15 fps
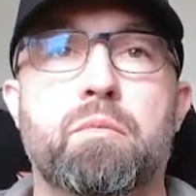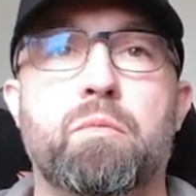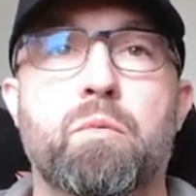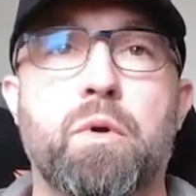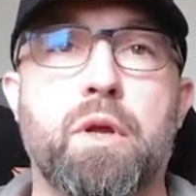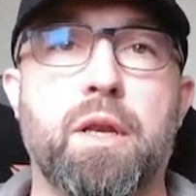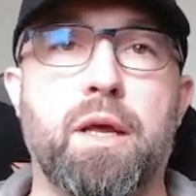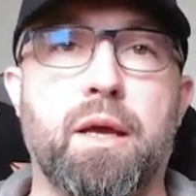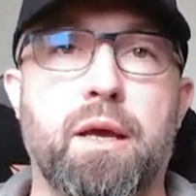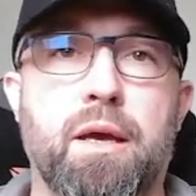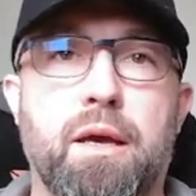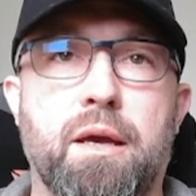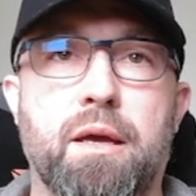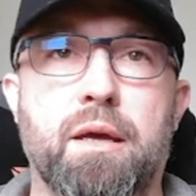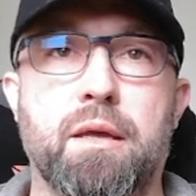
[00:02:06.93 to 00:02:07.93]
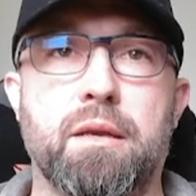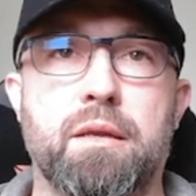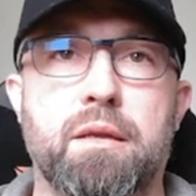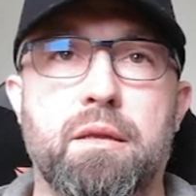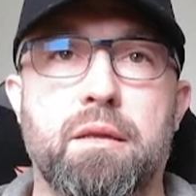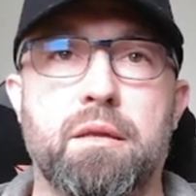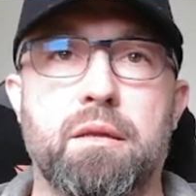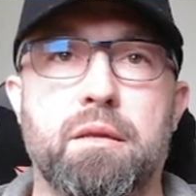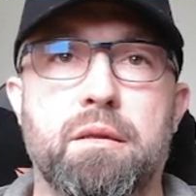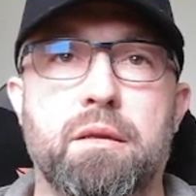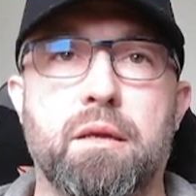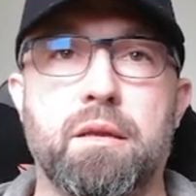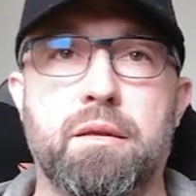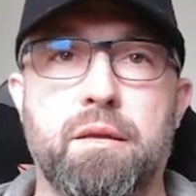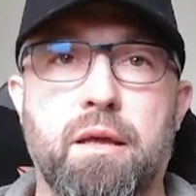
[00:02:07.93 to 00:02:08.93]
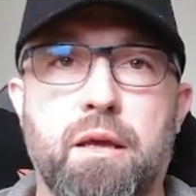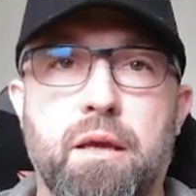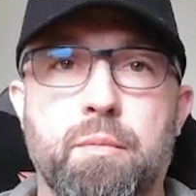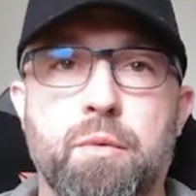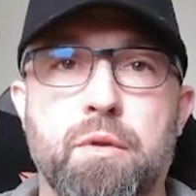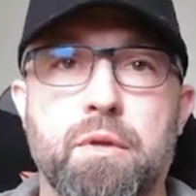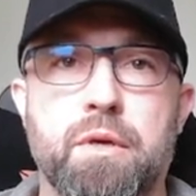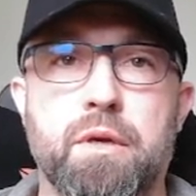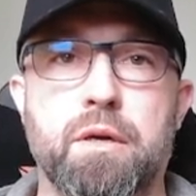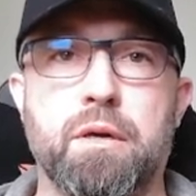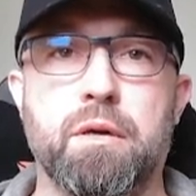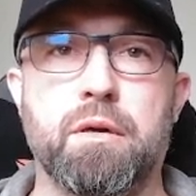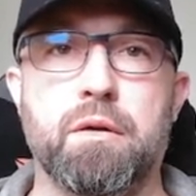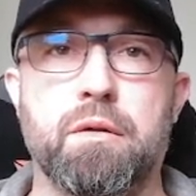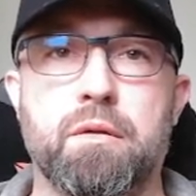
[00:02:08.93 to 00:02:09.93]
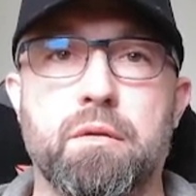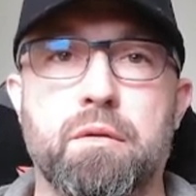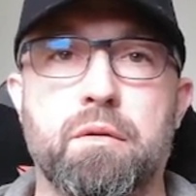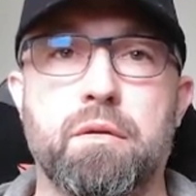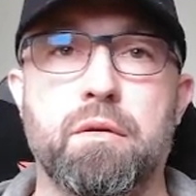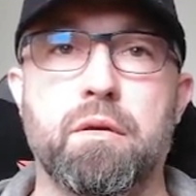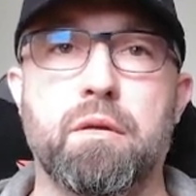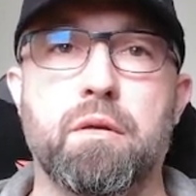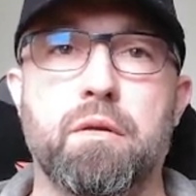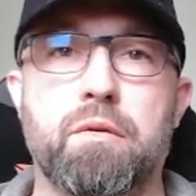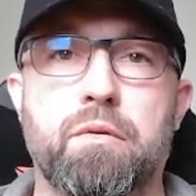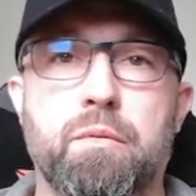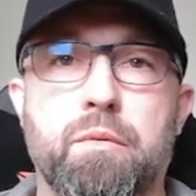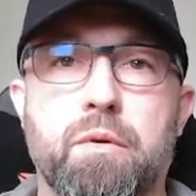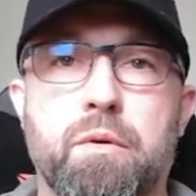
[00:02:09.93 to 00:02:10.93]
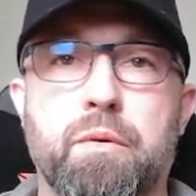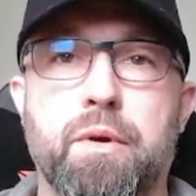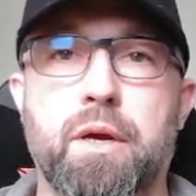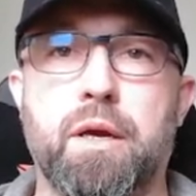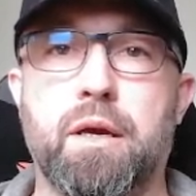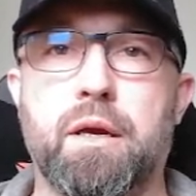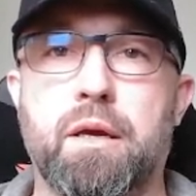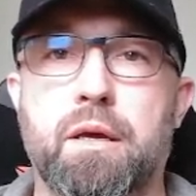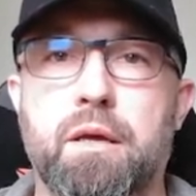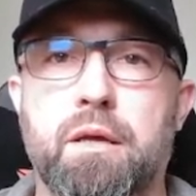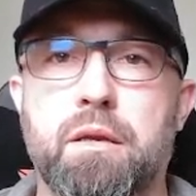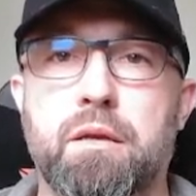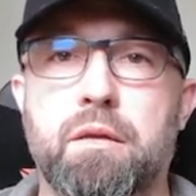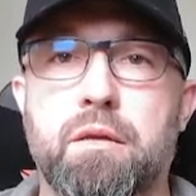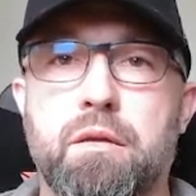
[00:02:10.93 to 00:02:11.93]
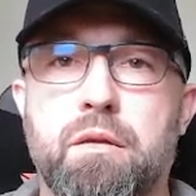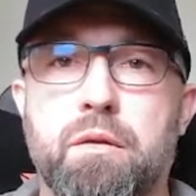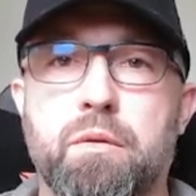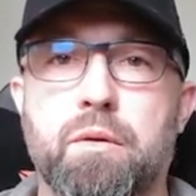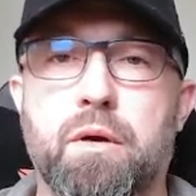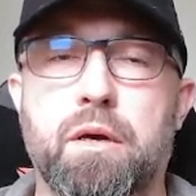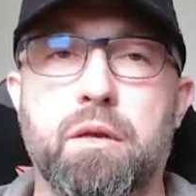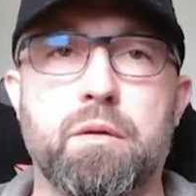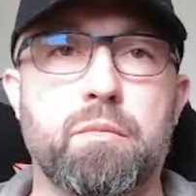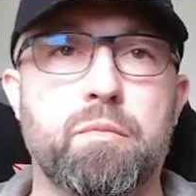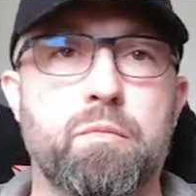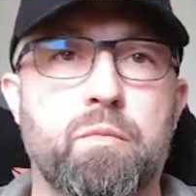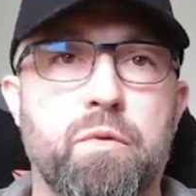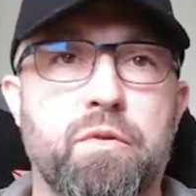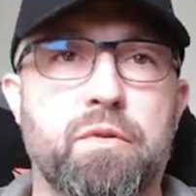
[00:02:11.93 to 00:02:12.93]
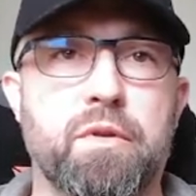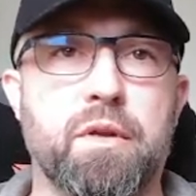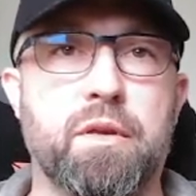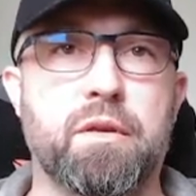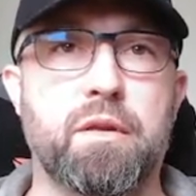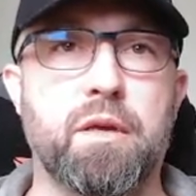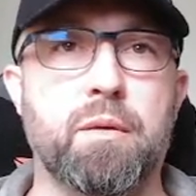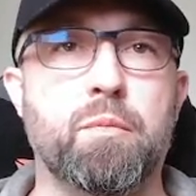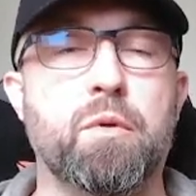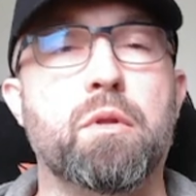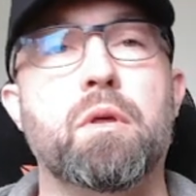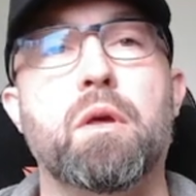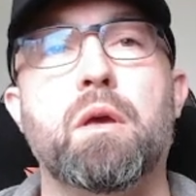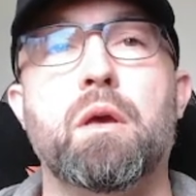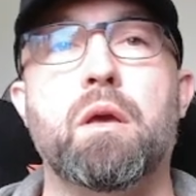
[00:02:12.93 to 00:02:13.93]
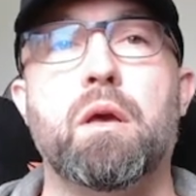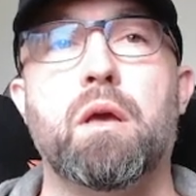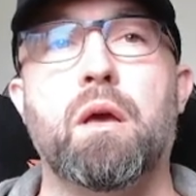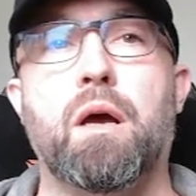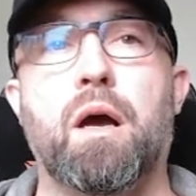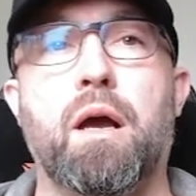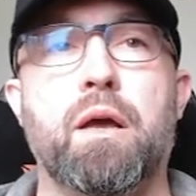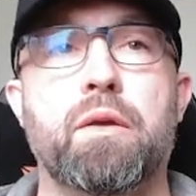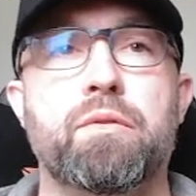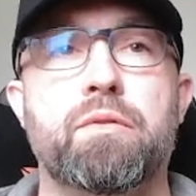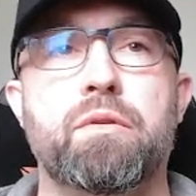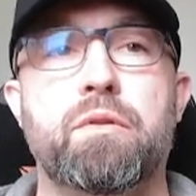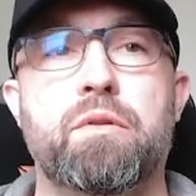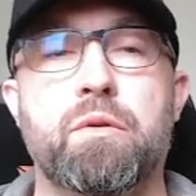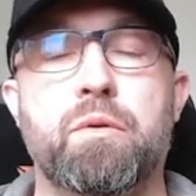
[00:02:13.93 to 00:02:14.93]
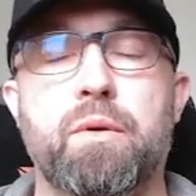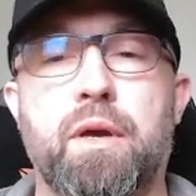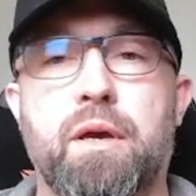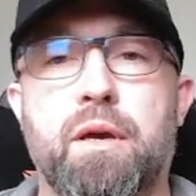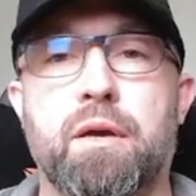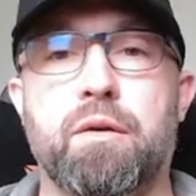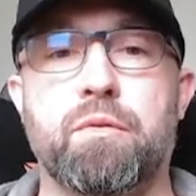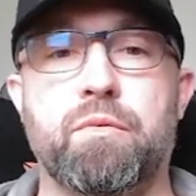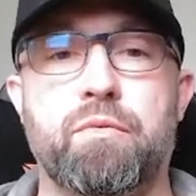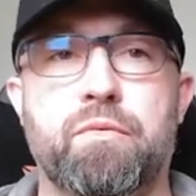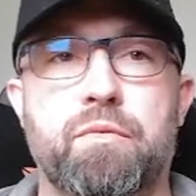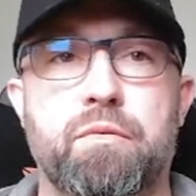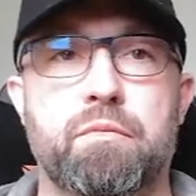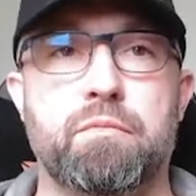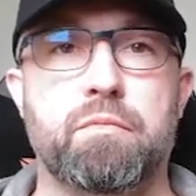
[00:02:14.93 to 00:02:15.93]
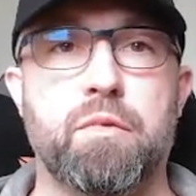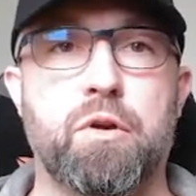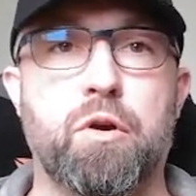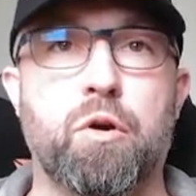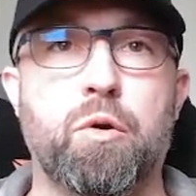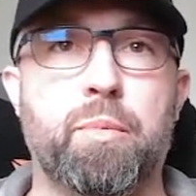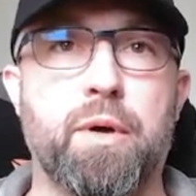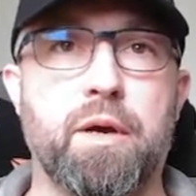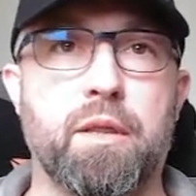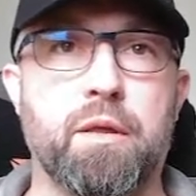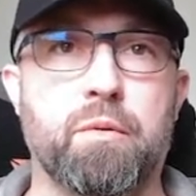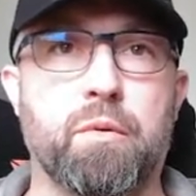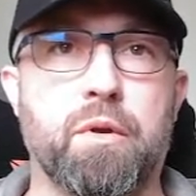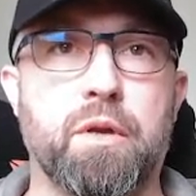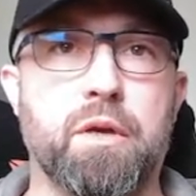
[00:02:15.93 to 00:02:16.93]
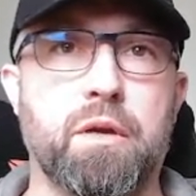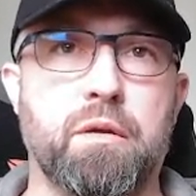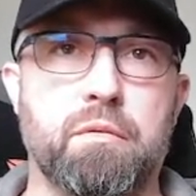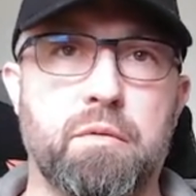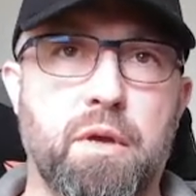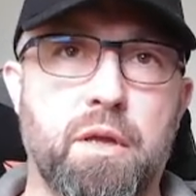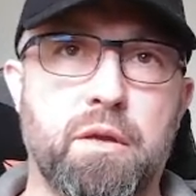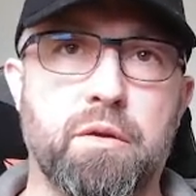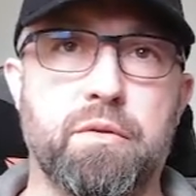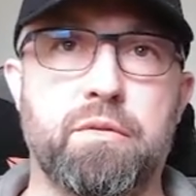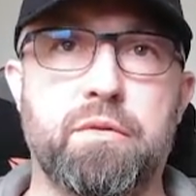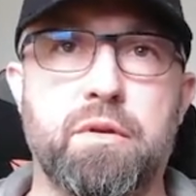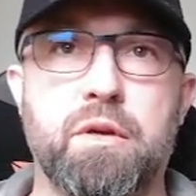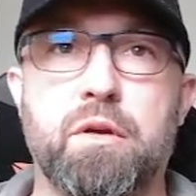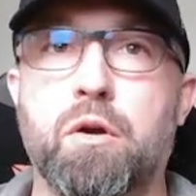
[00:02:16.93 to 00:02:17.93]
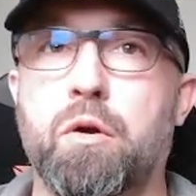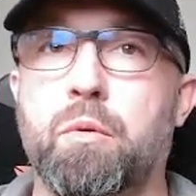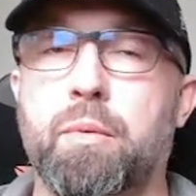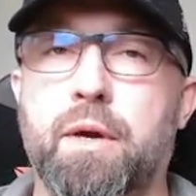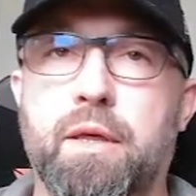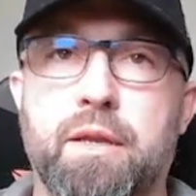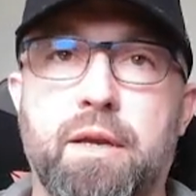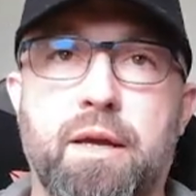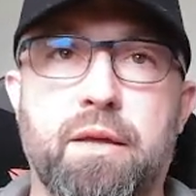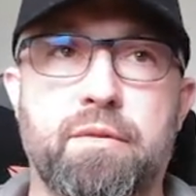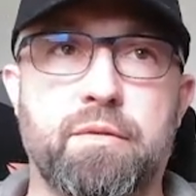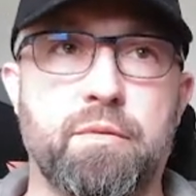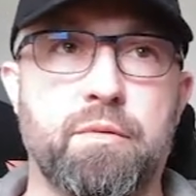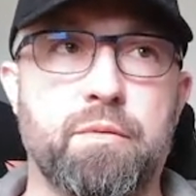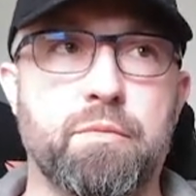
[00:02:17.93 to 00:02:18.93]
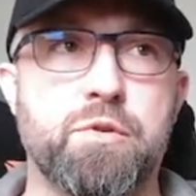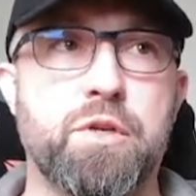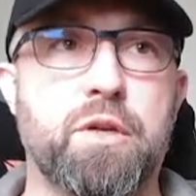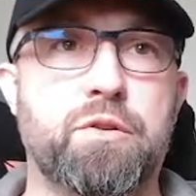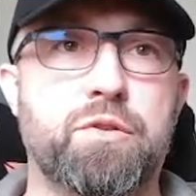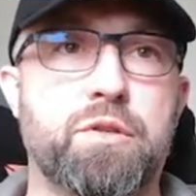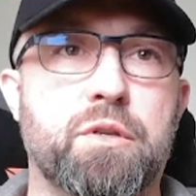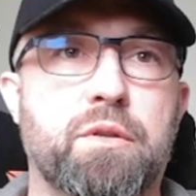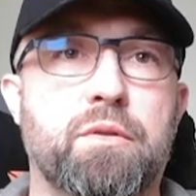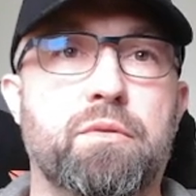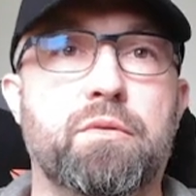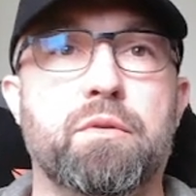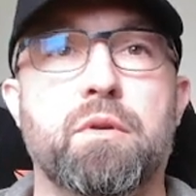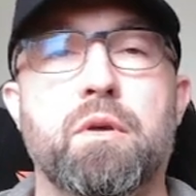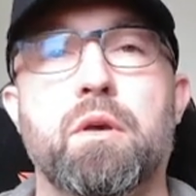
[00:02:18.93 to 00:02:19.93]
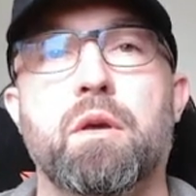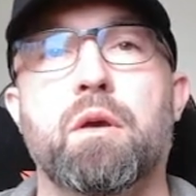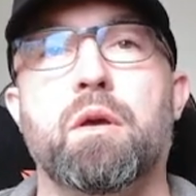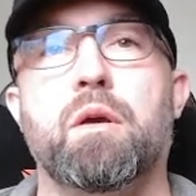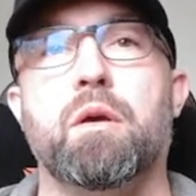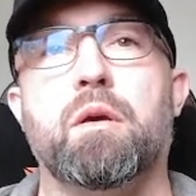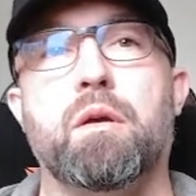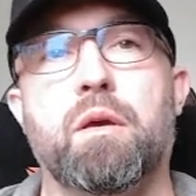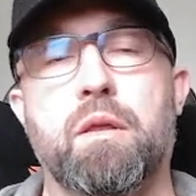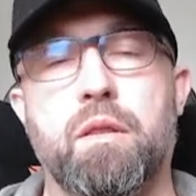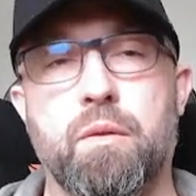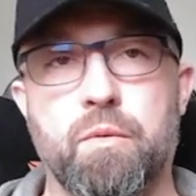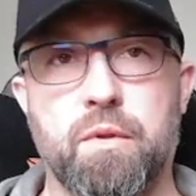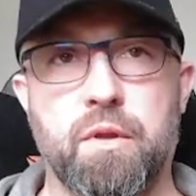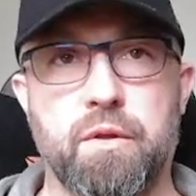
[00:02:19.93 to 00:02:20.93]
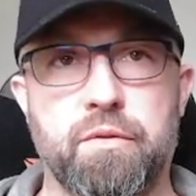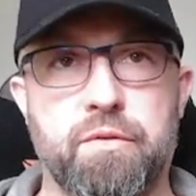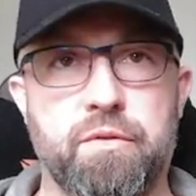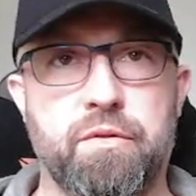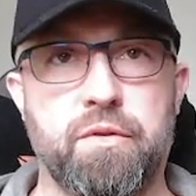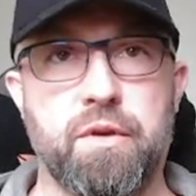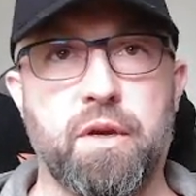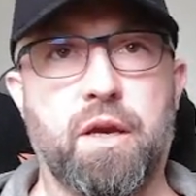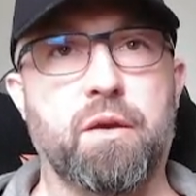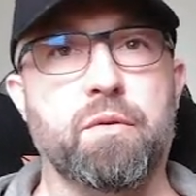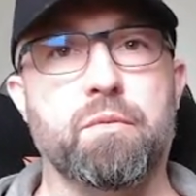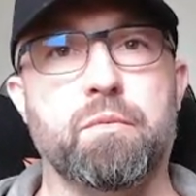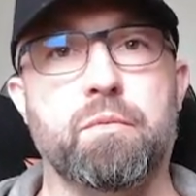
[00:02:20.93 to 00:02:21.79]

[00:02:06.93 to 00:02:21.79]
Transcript: We're going to add a table here. So we'll go add, new item, we'll select a table. I also do have CoPilot running, and you'll see CoPilot add some suggestions. And then we'll also see how